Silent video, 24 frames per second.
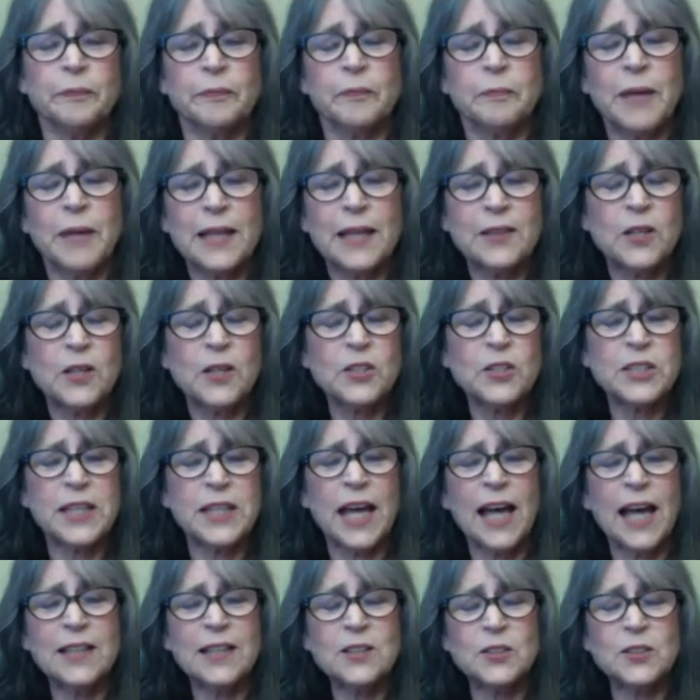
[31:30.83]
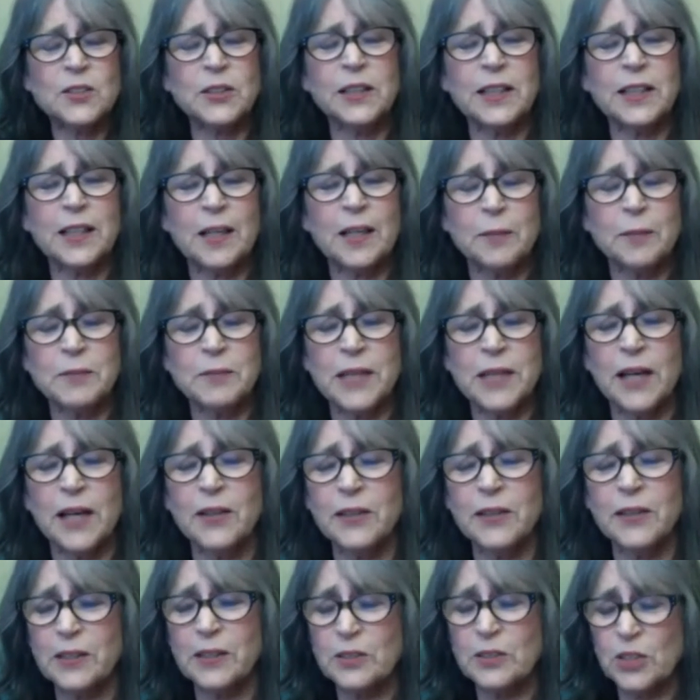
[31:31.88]
But those cats are gonna come
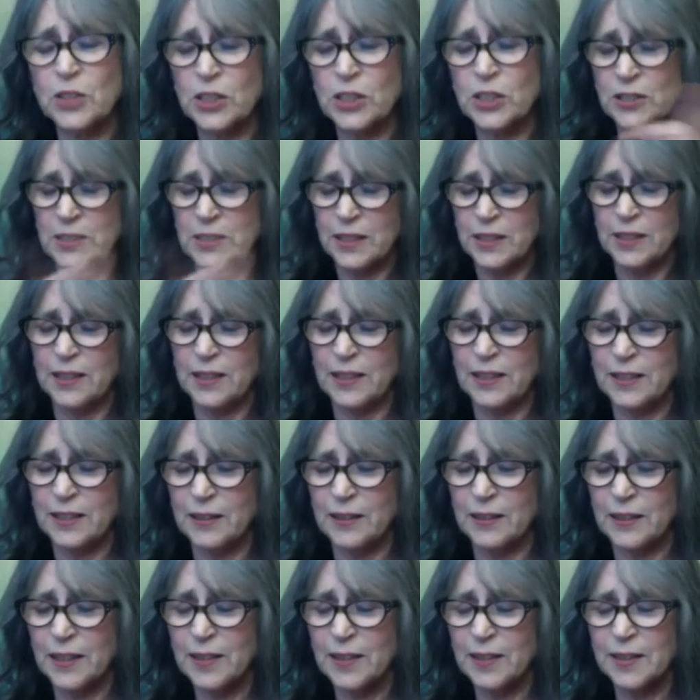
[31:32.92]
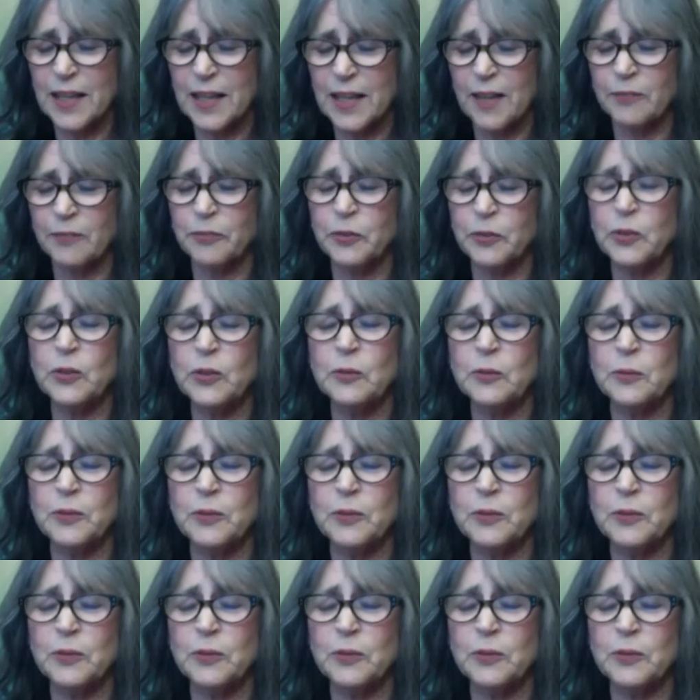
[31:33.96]
down and just eat that food.